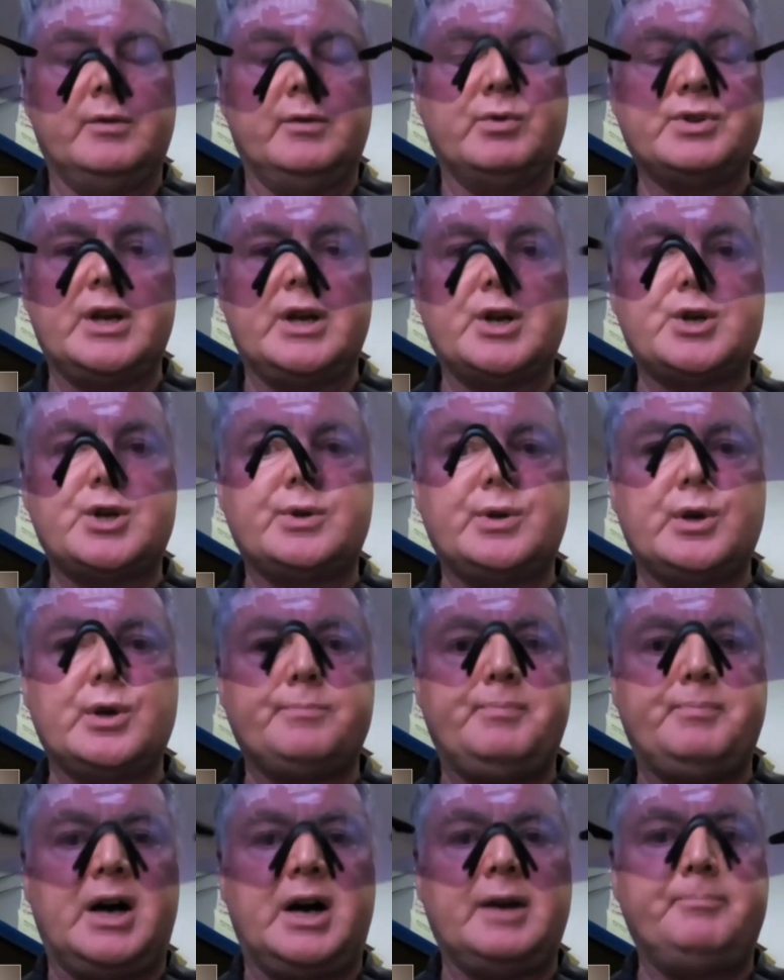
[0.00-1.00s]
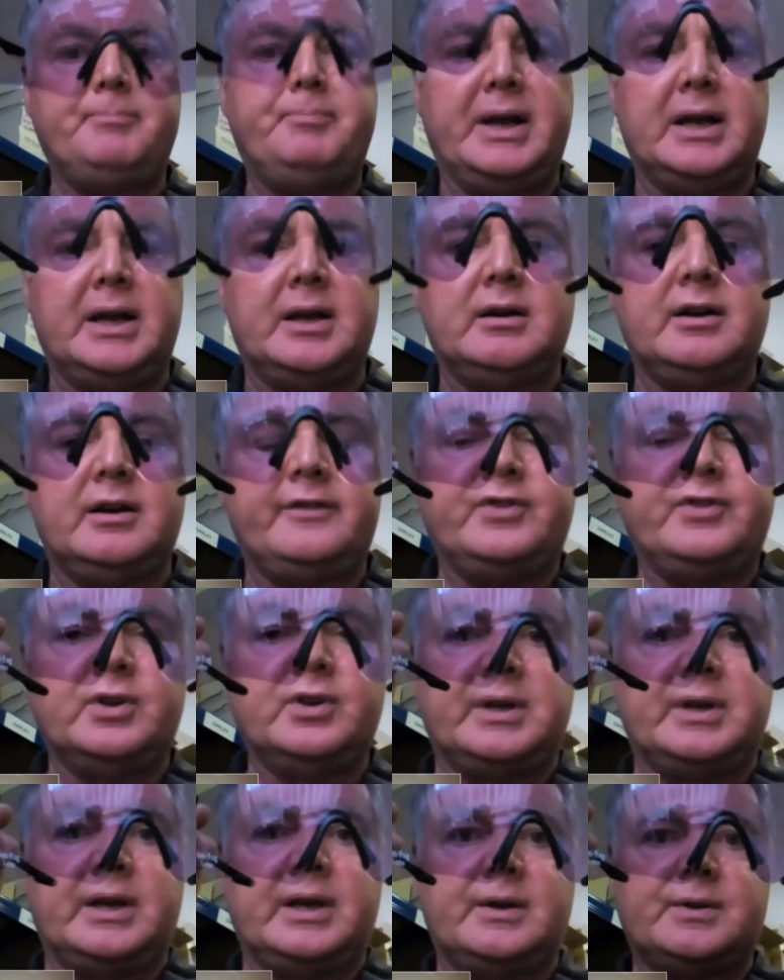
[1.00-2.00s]
It was introduced by Pillar a few
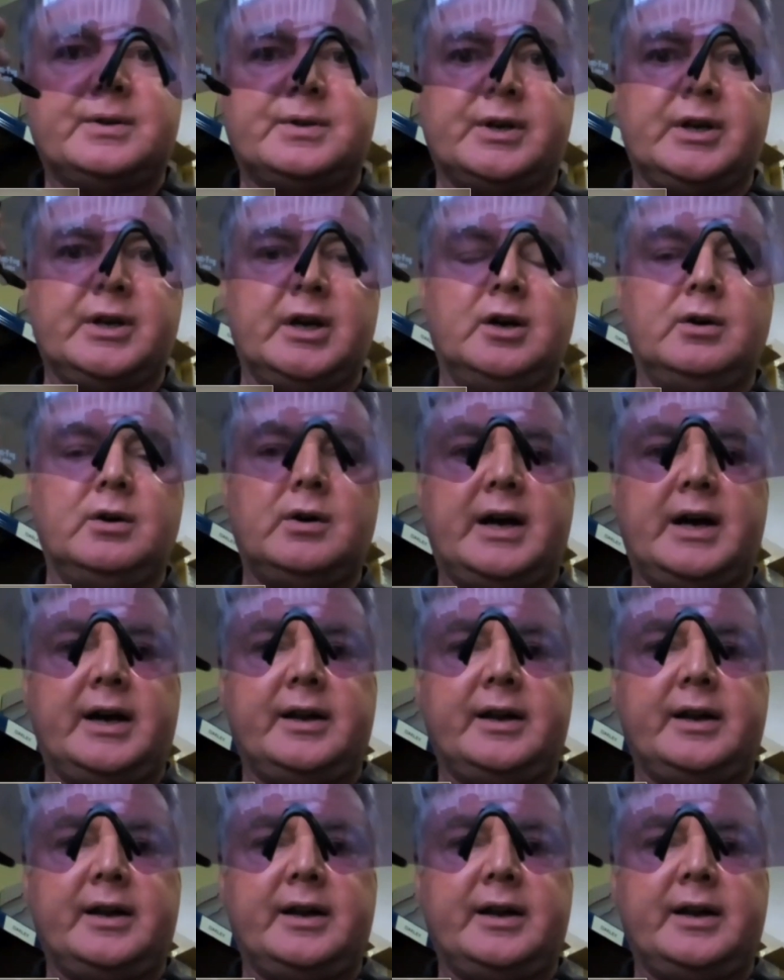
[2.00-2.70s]
years ago,